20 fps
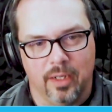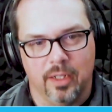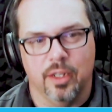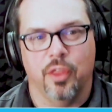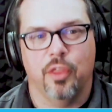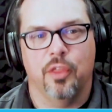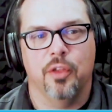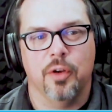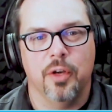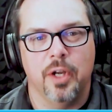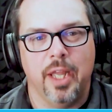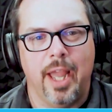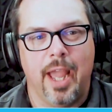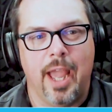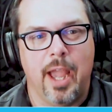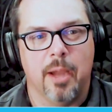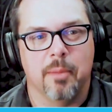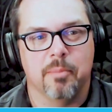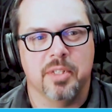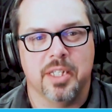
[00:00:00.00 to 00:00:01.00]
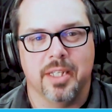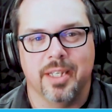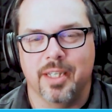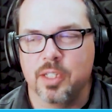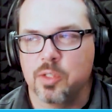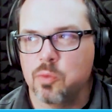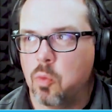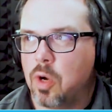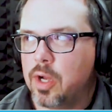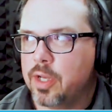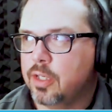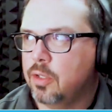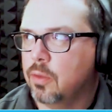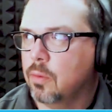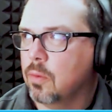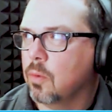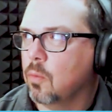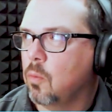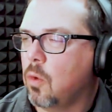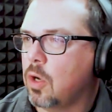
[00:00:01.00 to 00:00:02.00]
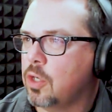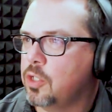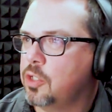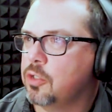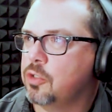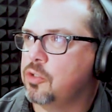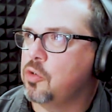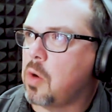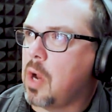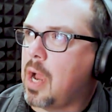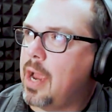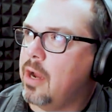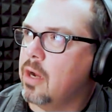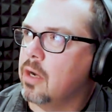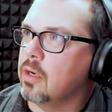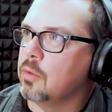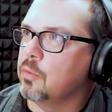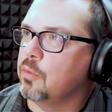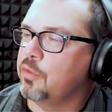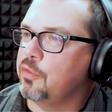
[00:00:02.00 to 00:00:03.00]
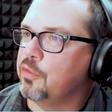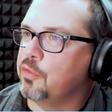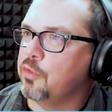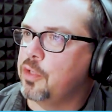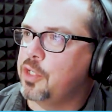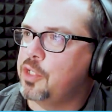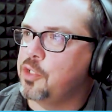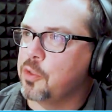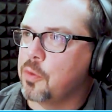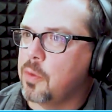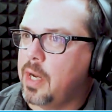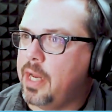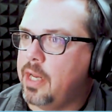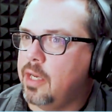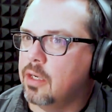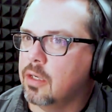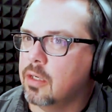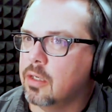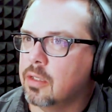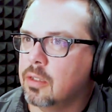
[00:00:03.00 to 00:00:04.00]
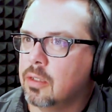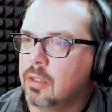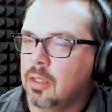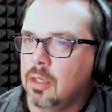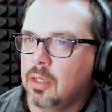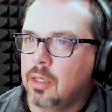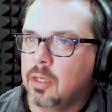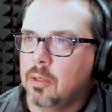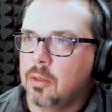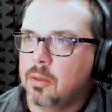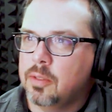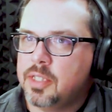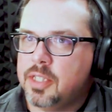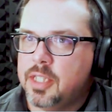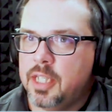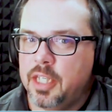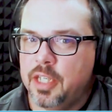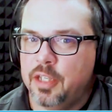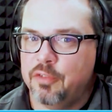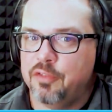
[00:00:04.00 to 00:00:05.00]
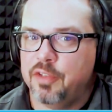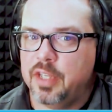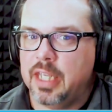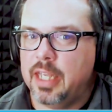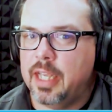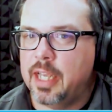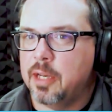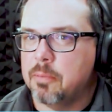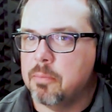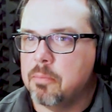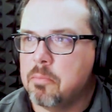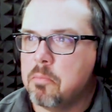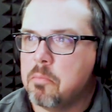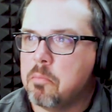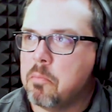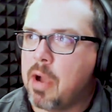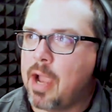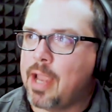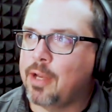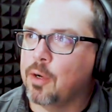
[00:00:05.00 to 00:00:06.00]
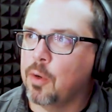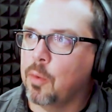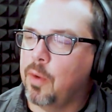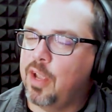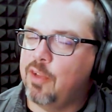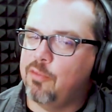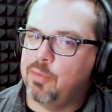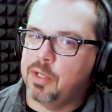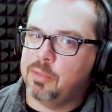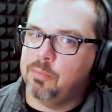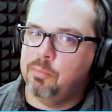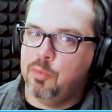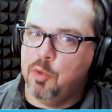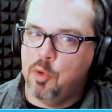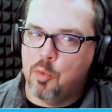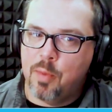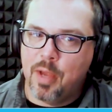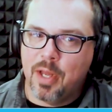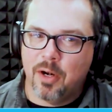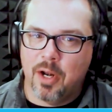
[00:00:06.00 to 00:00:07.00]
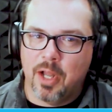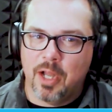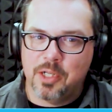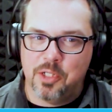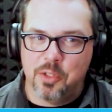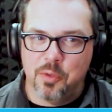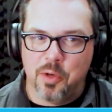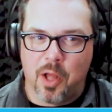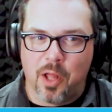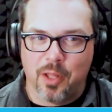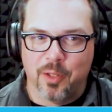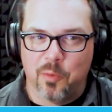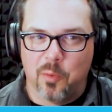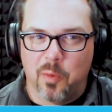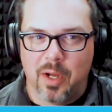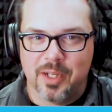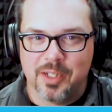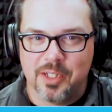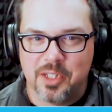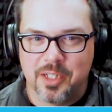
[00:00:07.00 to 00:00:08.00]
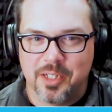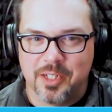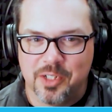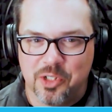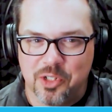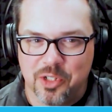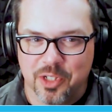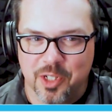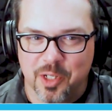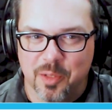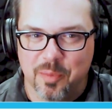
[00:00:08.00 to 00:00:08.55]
30 amps is what? Your washer, dryer, refrigerator, TV, and a microwave, but you better not do it all at once because you're going to